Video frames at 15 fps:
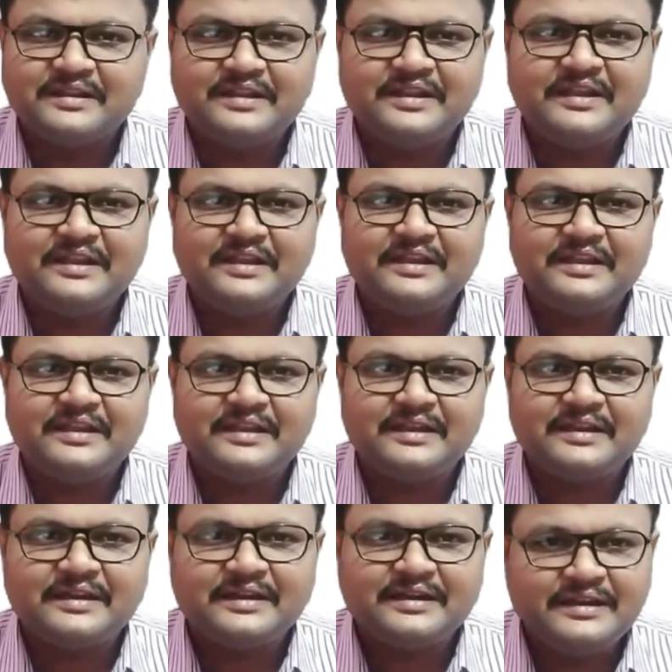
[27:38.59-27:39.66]
The
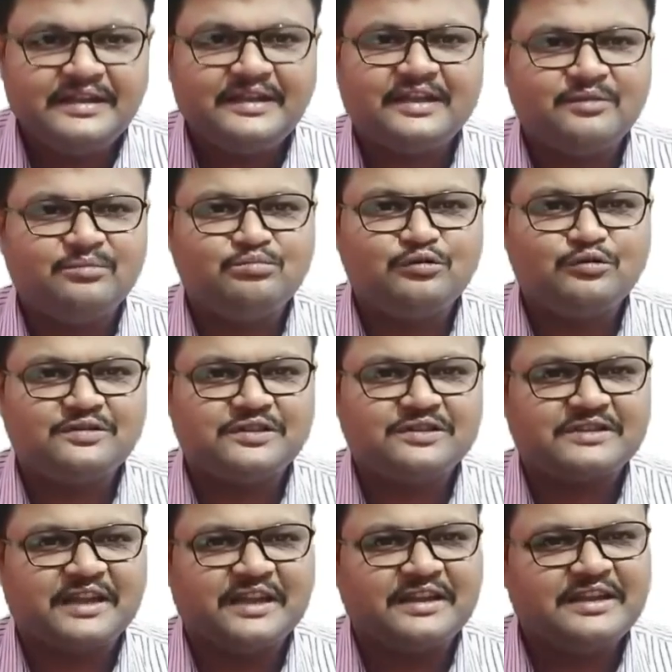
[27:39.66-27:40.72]

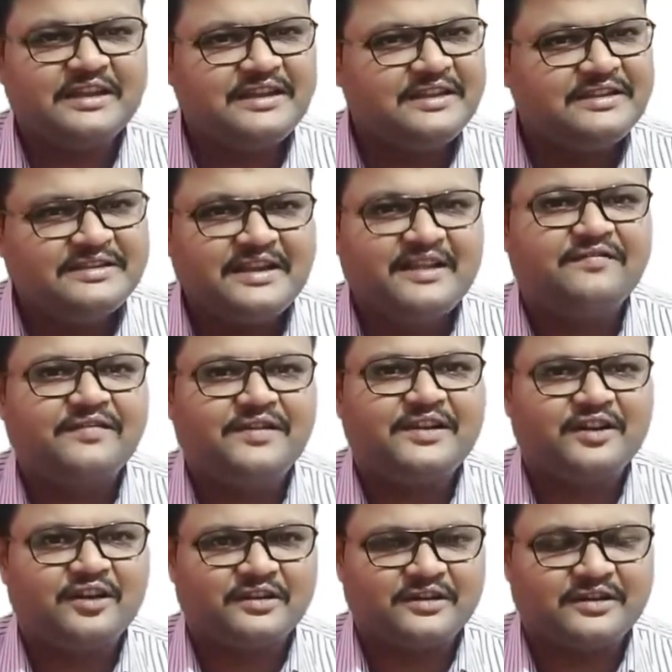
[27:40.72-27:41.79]
decomposers can easily
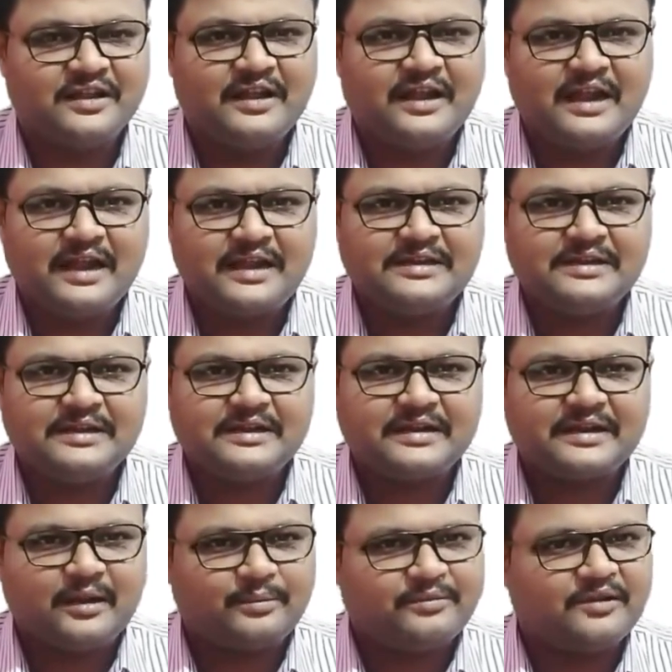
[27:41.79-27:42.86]
feed on it and
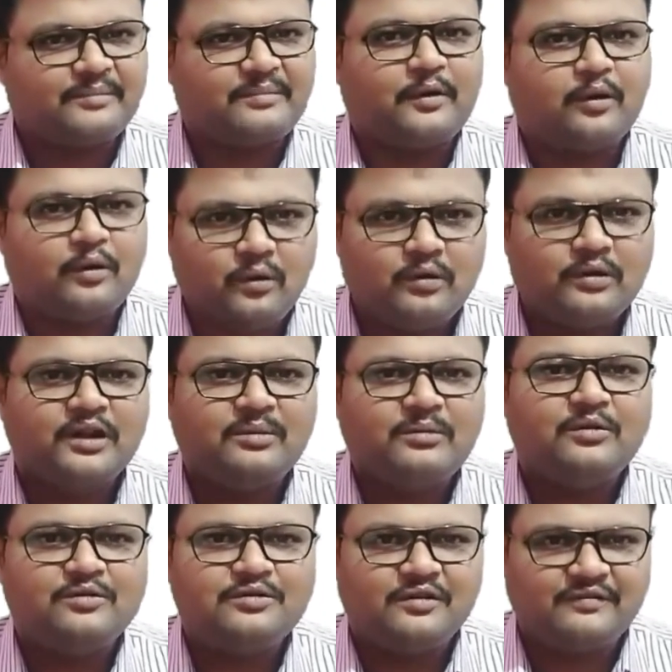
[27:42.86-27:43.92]
grabs up whole
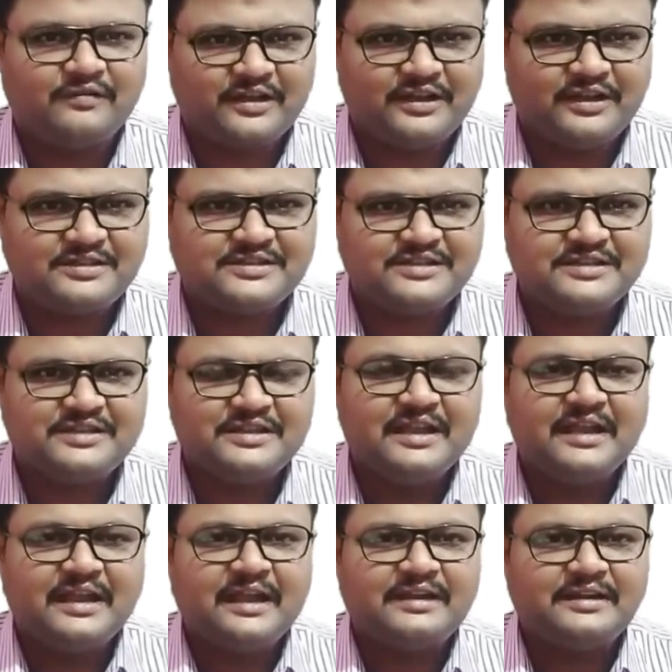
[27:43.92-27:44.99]
amount of energy
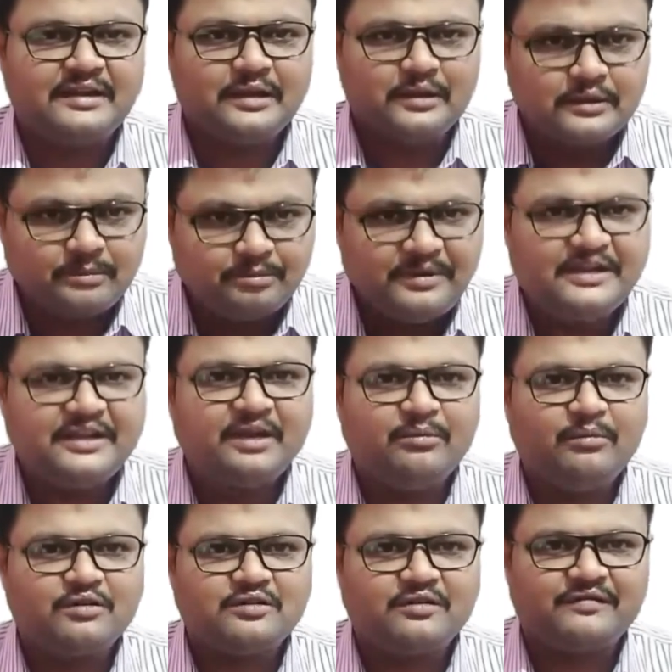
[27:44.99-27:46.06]
and big
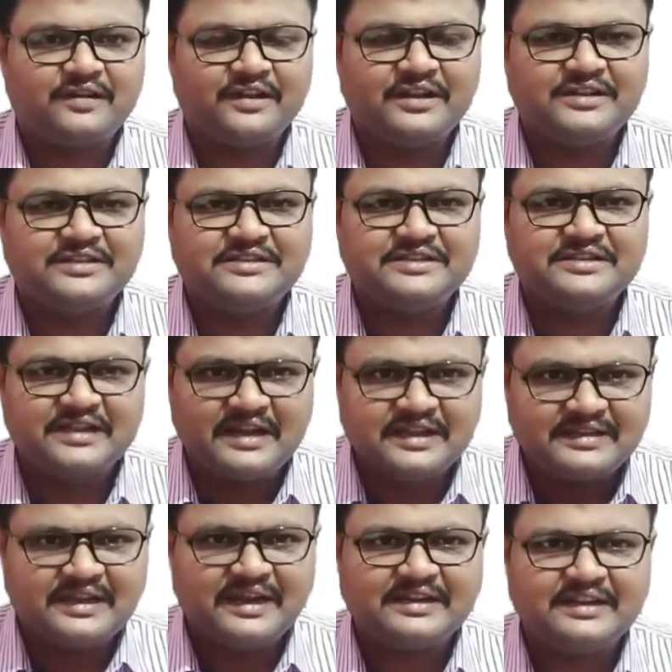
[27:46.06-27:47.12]
amount of energy,
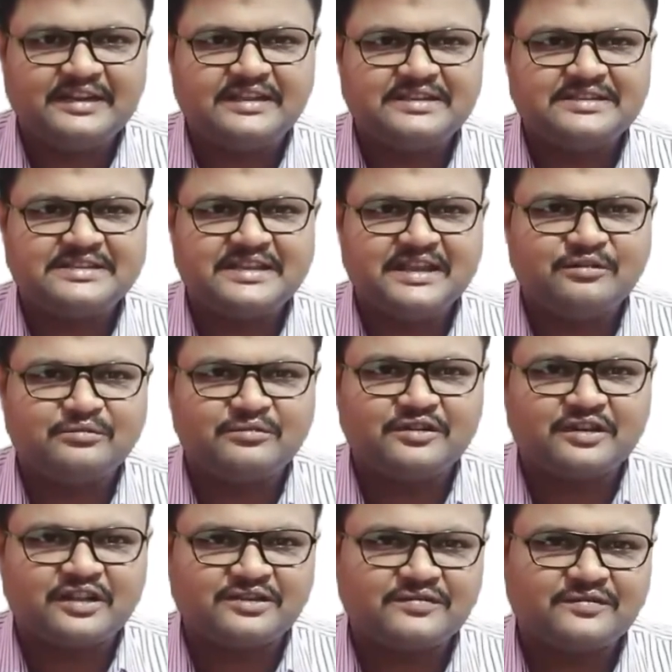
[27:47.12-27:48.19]
and that energy can be
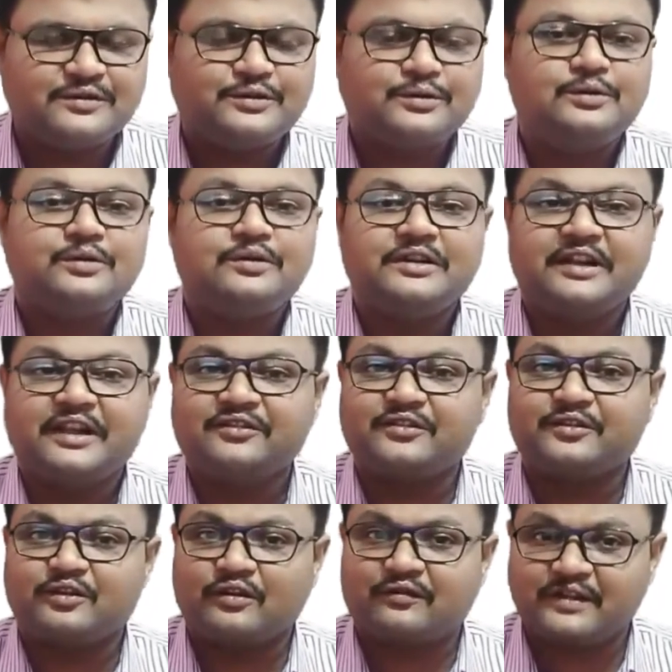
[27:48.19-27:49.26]
transferred to next
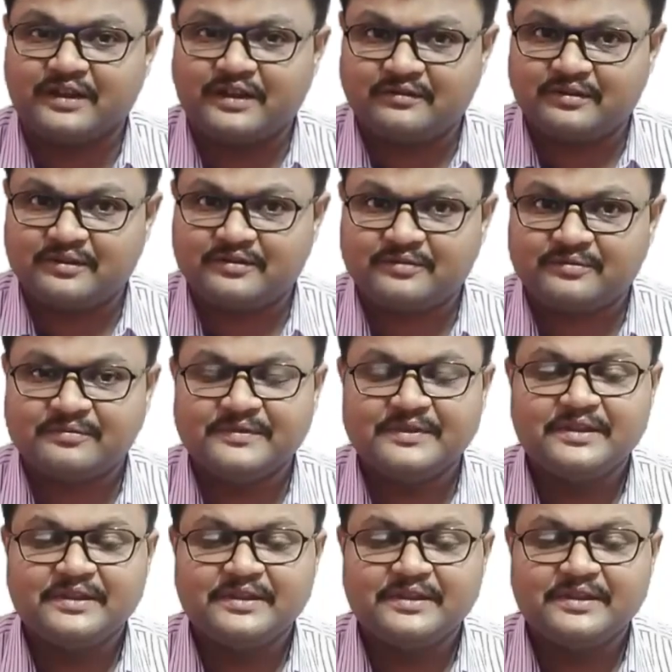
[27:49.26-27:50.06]
trophic levels.